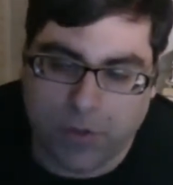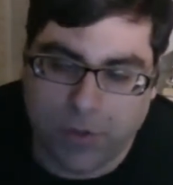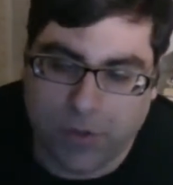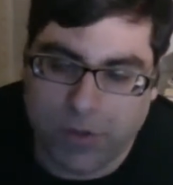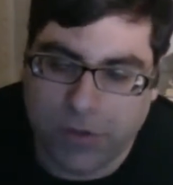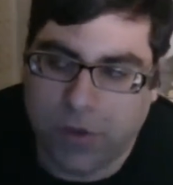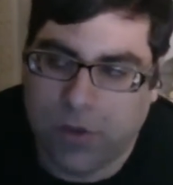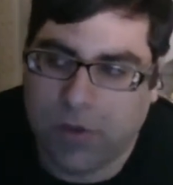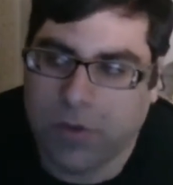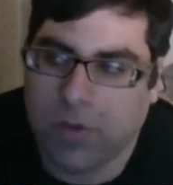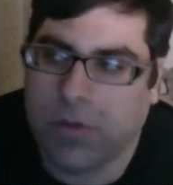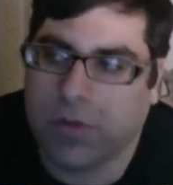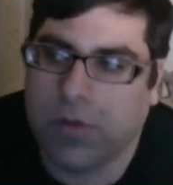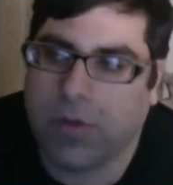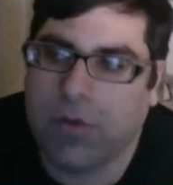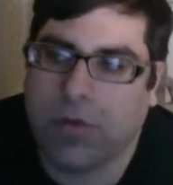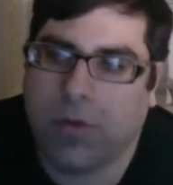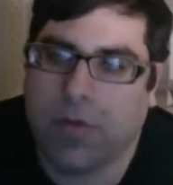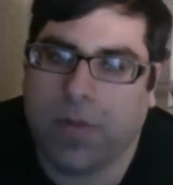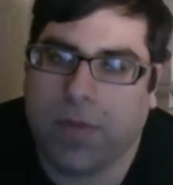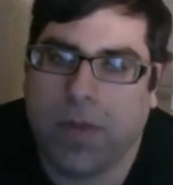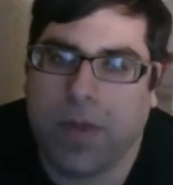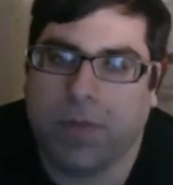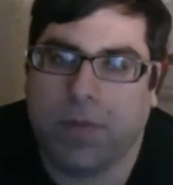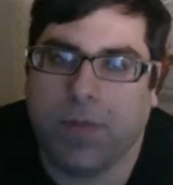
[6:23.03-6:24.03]
And those
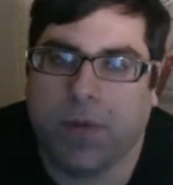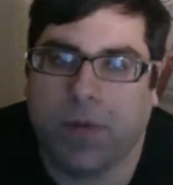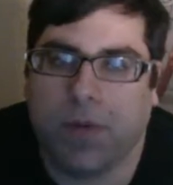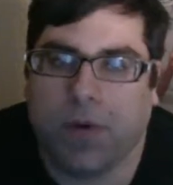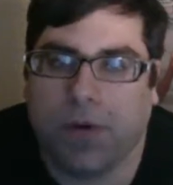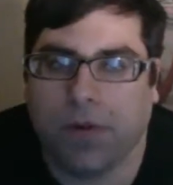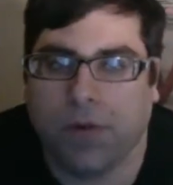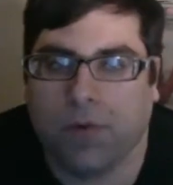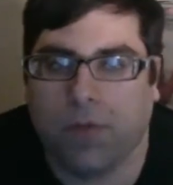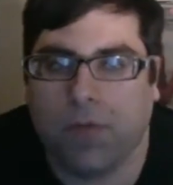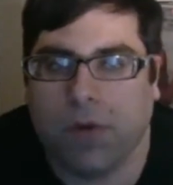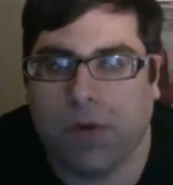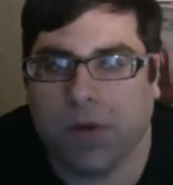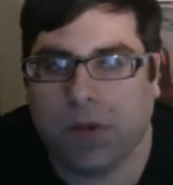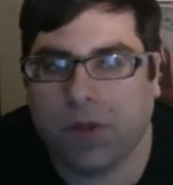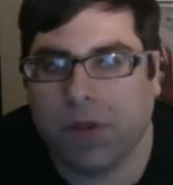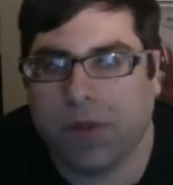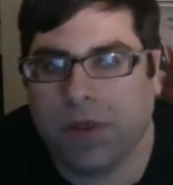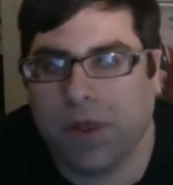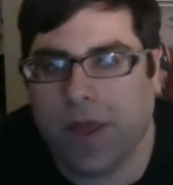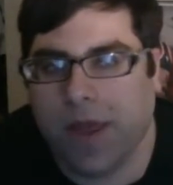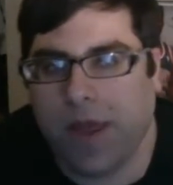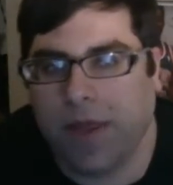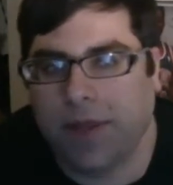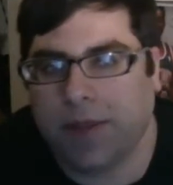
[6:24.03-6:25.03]
people are the ones
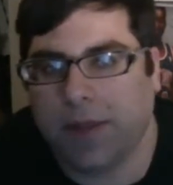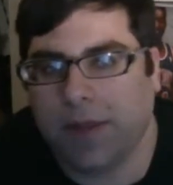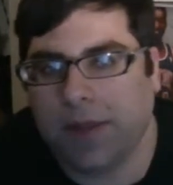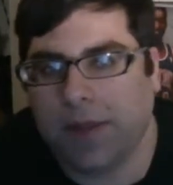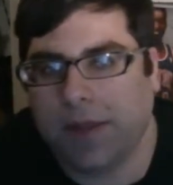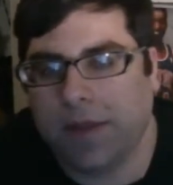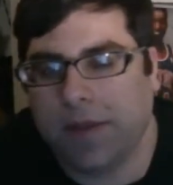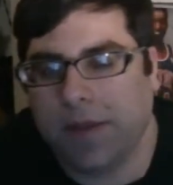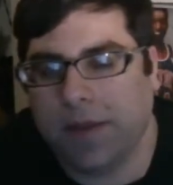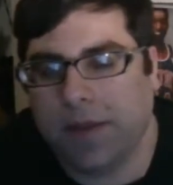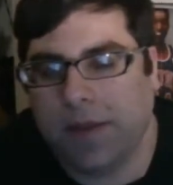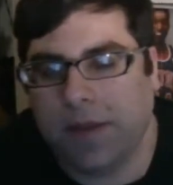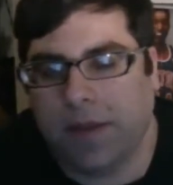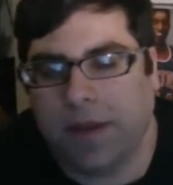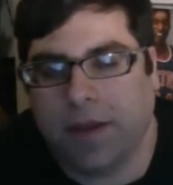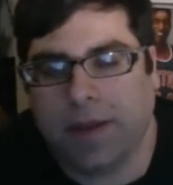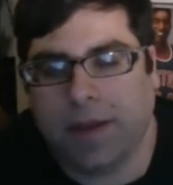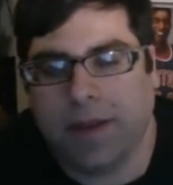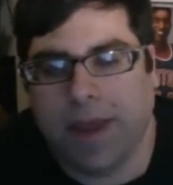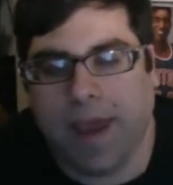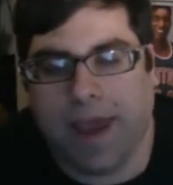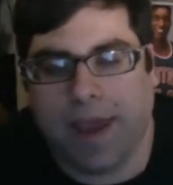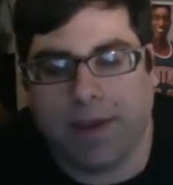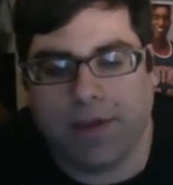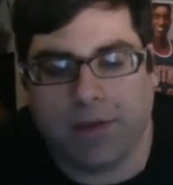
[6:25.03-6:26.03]
that
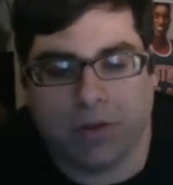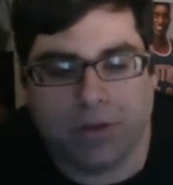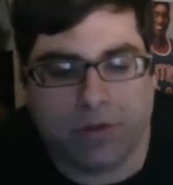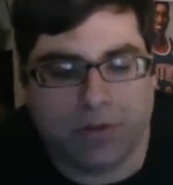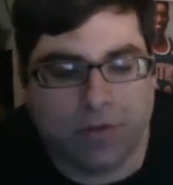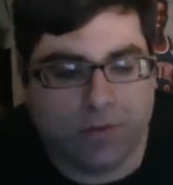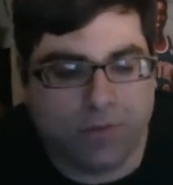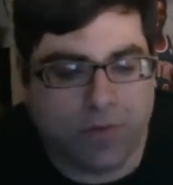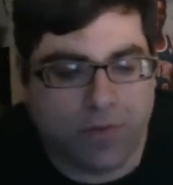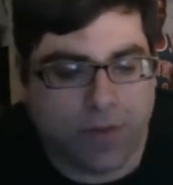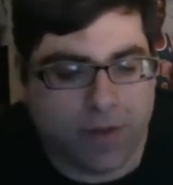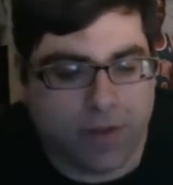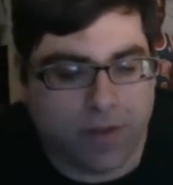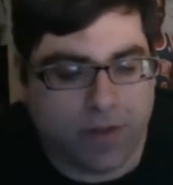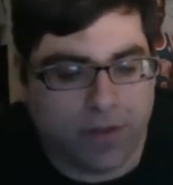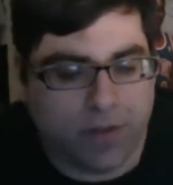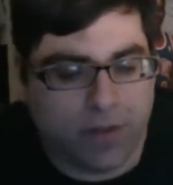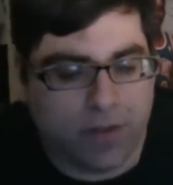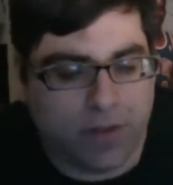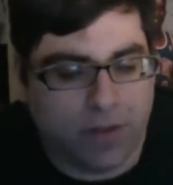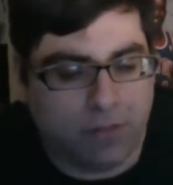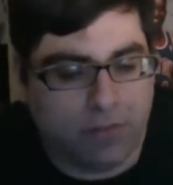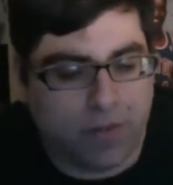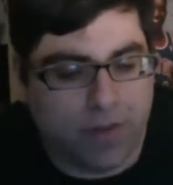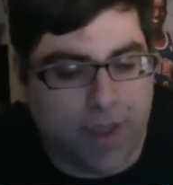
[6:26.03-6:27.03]
Kashuv
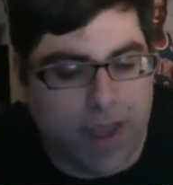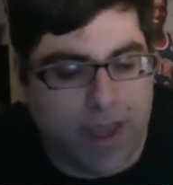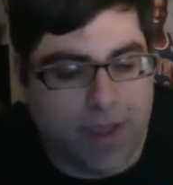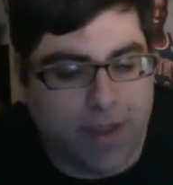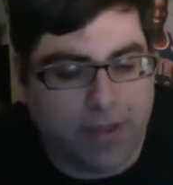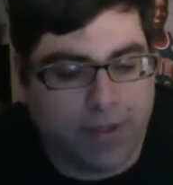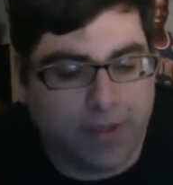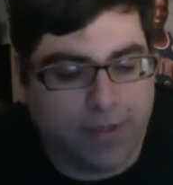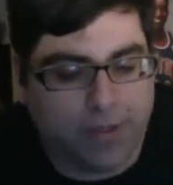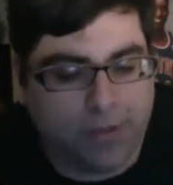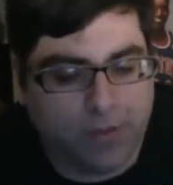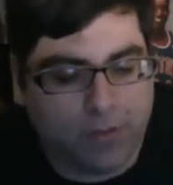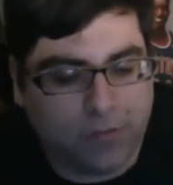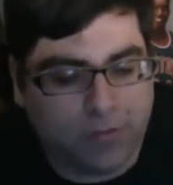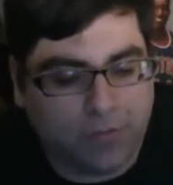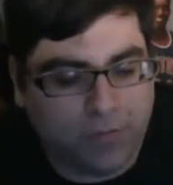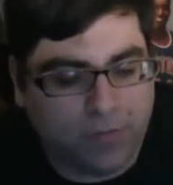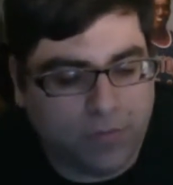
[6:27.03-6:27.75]
is reacting to.